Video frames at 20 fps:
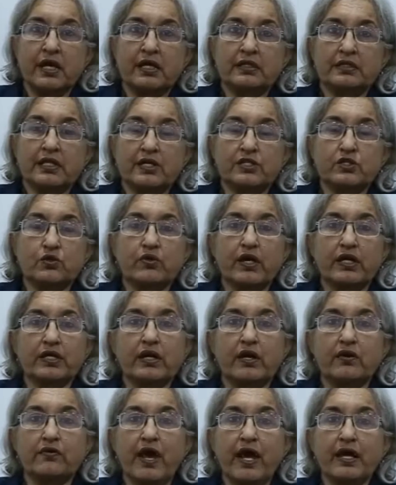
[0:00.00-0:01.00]
that you can
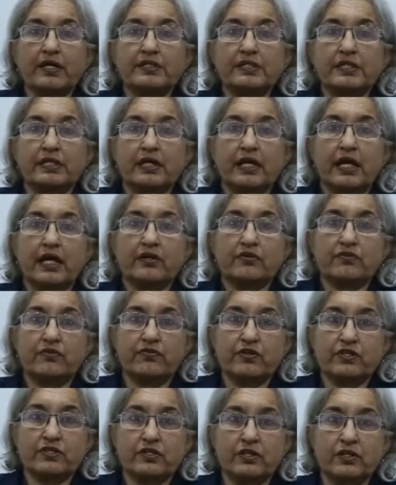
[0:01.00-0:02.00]
correct in
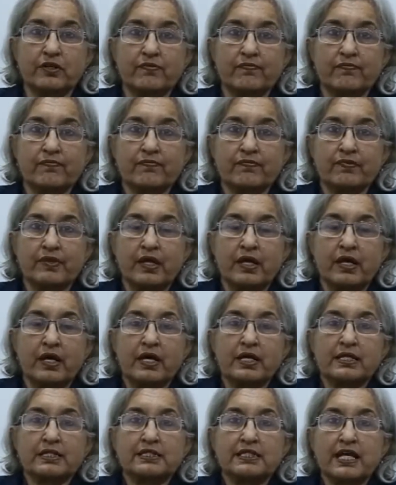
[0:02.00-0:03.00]
revision.
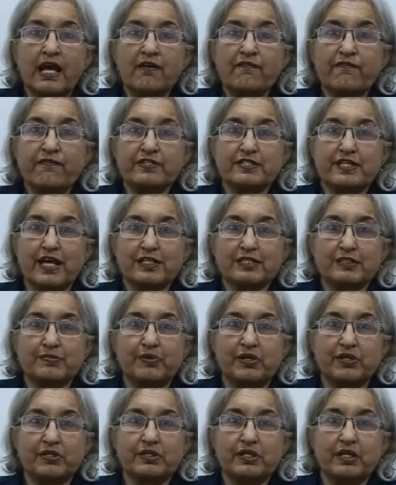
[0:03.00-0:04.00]

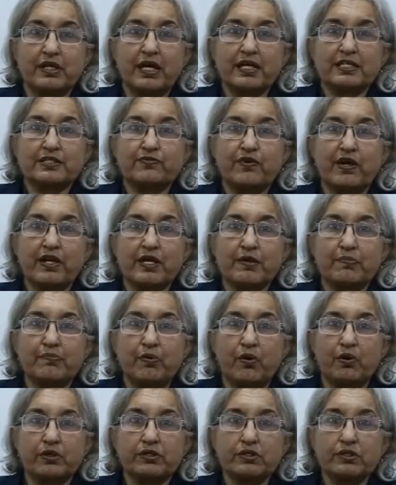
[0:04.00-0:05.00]
Self-assessment is very
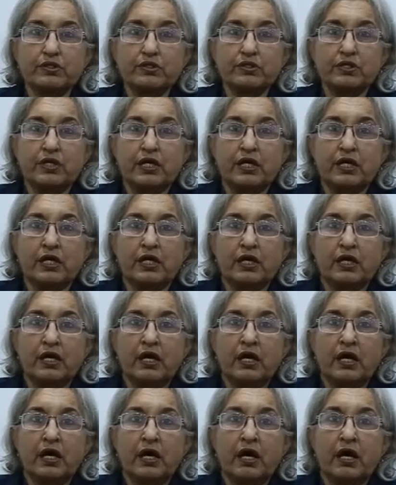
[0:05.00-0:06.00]
important.
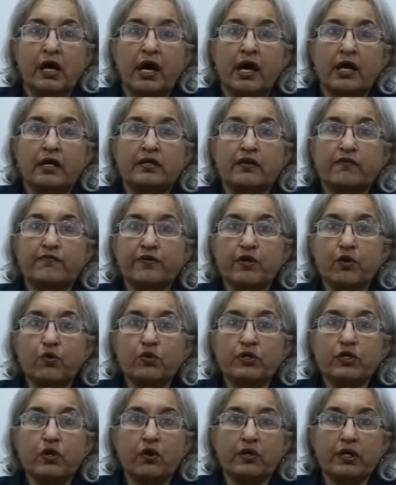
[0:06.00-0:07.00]
Review
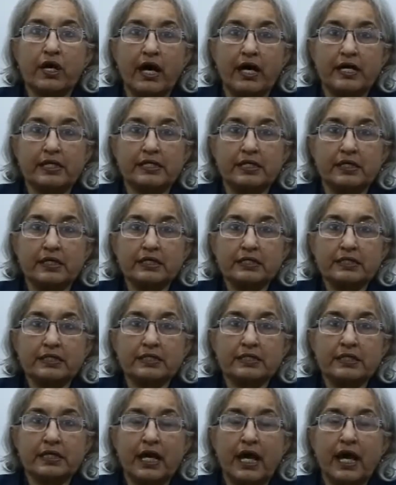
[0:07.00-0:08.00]
your
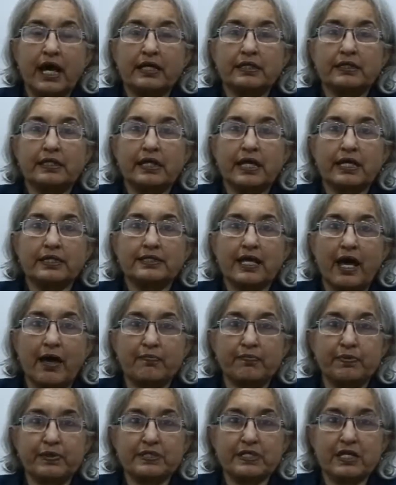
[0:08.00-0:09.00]
ideas and the
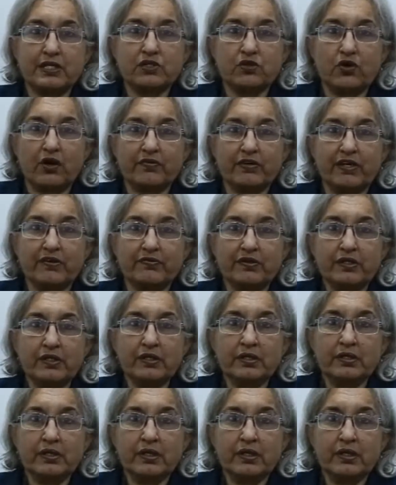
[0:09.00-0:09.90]
examples that you have given.